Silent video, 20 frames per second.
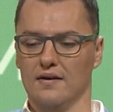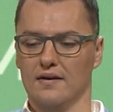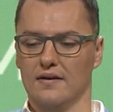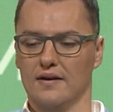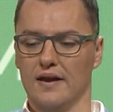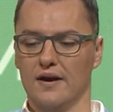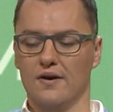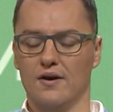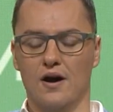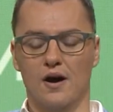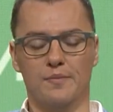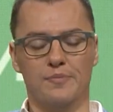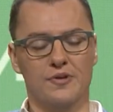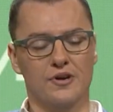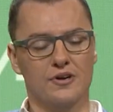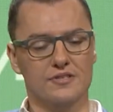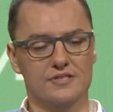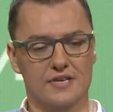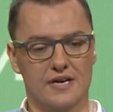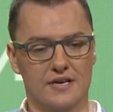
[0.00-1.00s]
Now, I'm
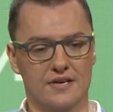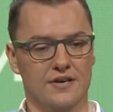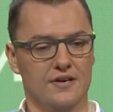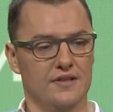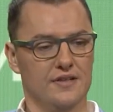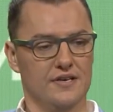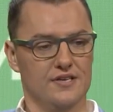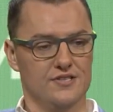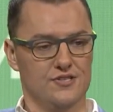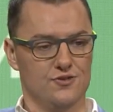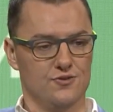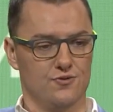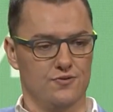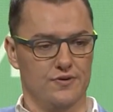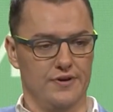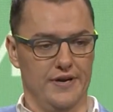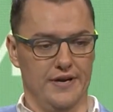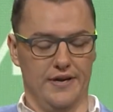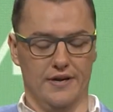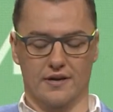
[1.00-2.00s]
not telling you this
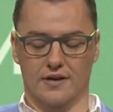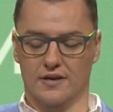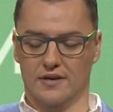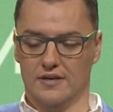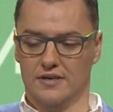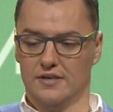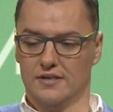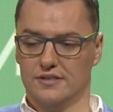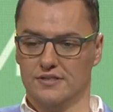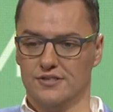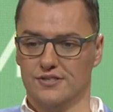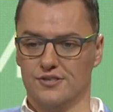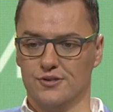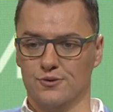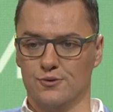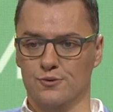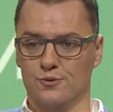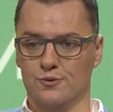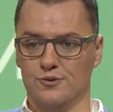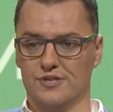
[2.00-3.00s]
story
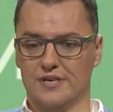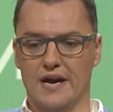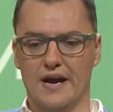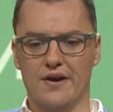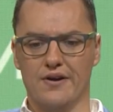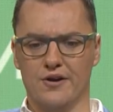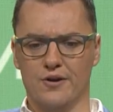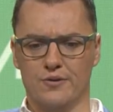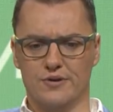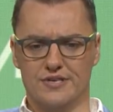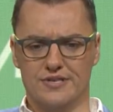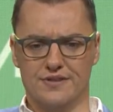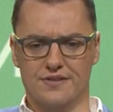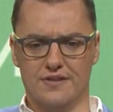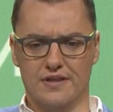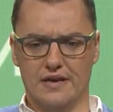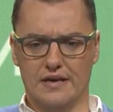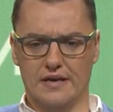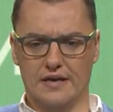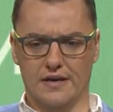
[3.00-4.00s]
to scare you into
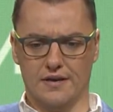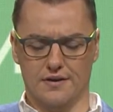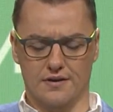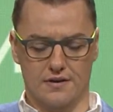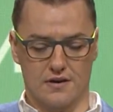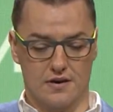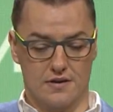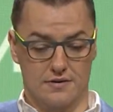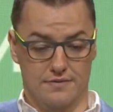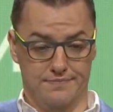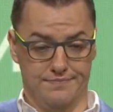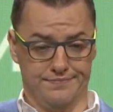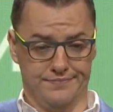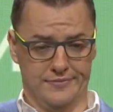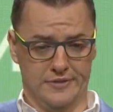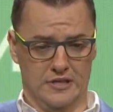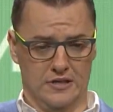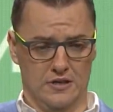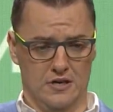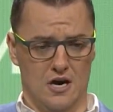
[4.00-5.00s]
thinking, God,
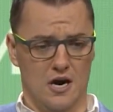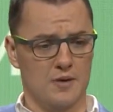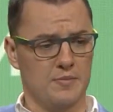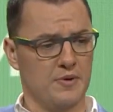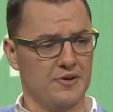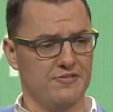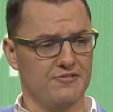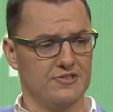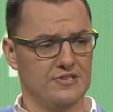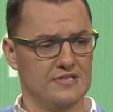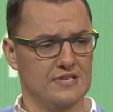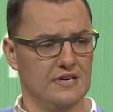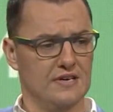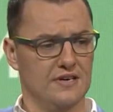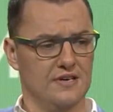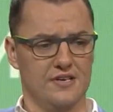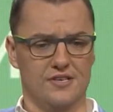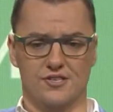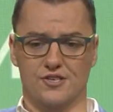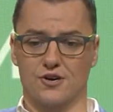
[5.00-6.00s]
are my
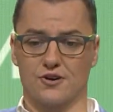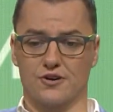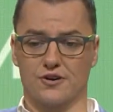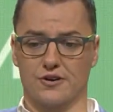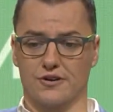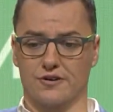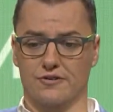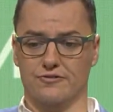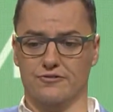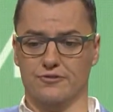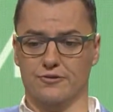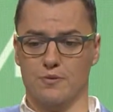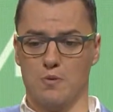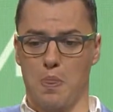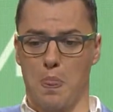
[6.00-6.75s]
facilities good enough?